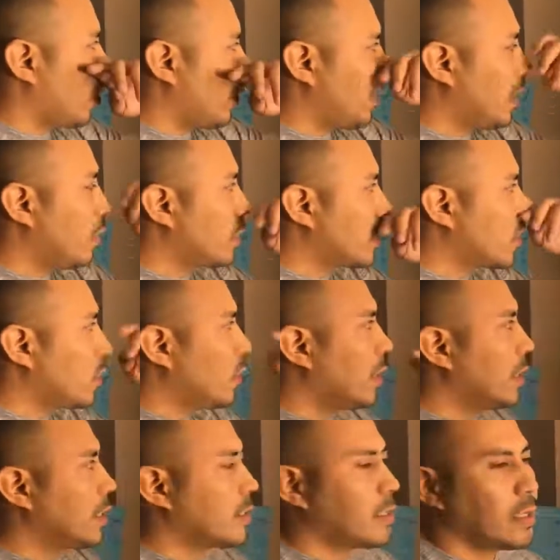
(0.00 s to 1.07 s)
if he was to
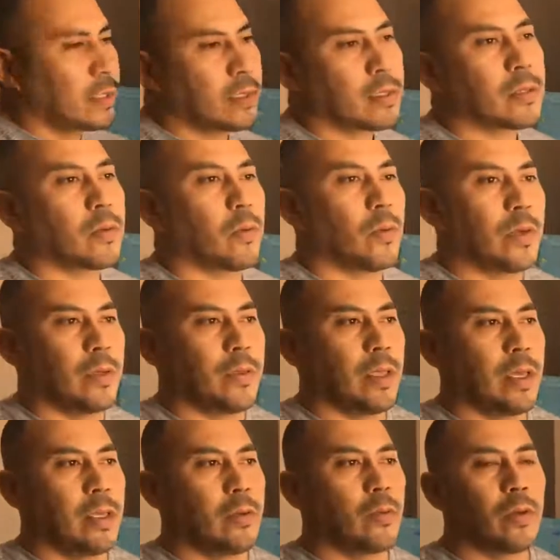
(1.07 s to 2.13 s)
list it with
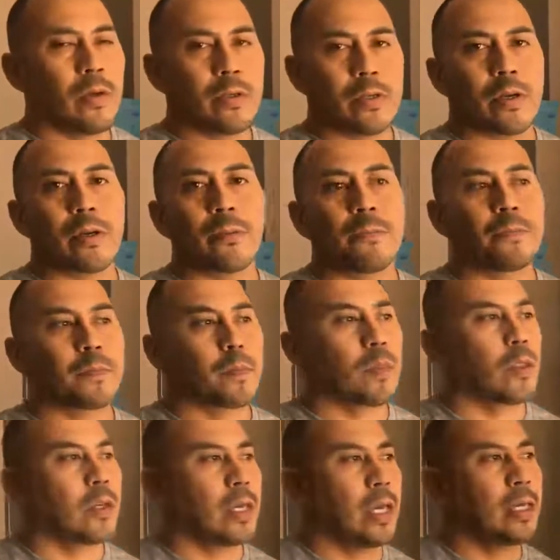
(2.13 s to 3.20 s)
a realtor,
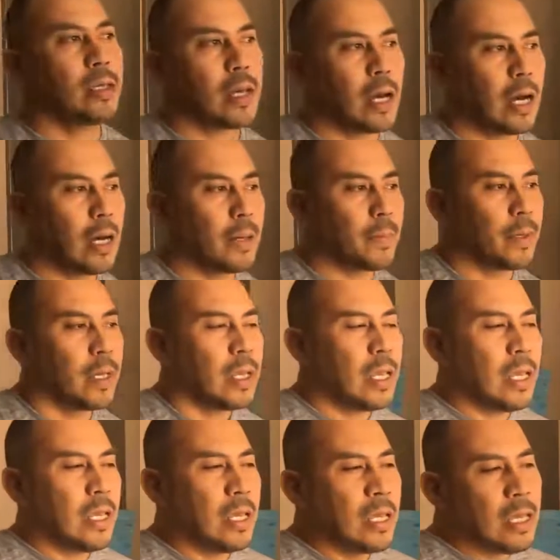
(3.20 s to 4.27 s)
okay,
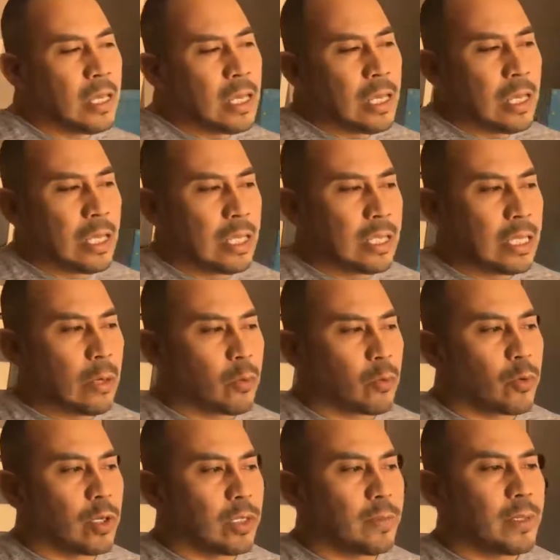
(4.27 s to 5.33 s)
they would
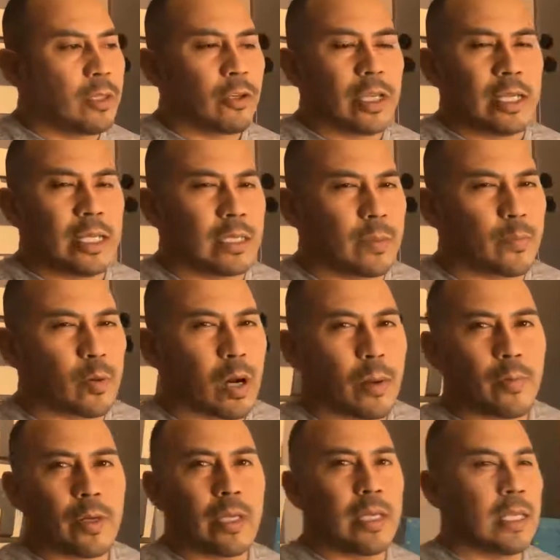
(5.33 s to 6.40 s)
really be looking at the
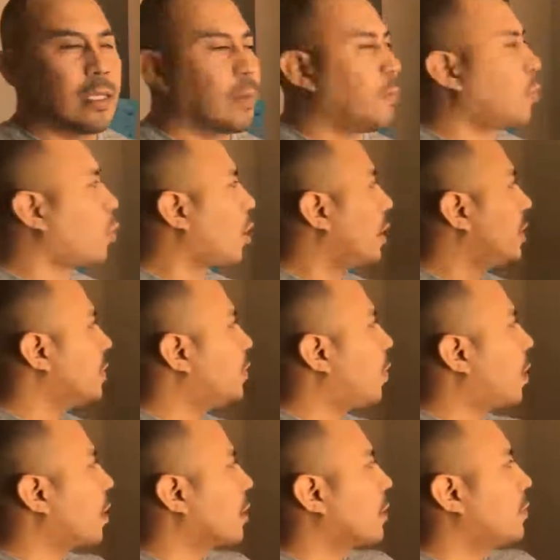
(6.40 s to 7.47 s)
property in the price
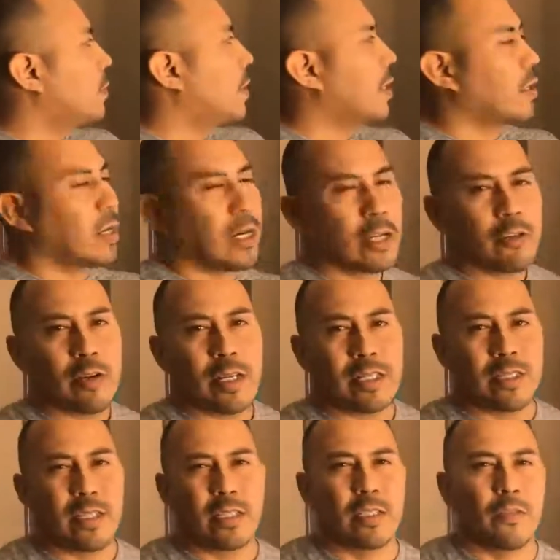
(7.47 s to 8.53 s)
park about
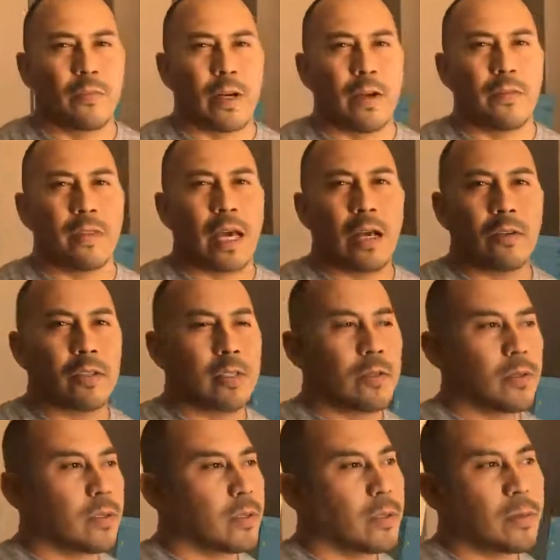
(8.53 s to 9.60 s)
165,000.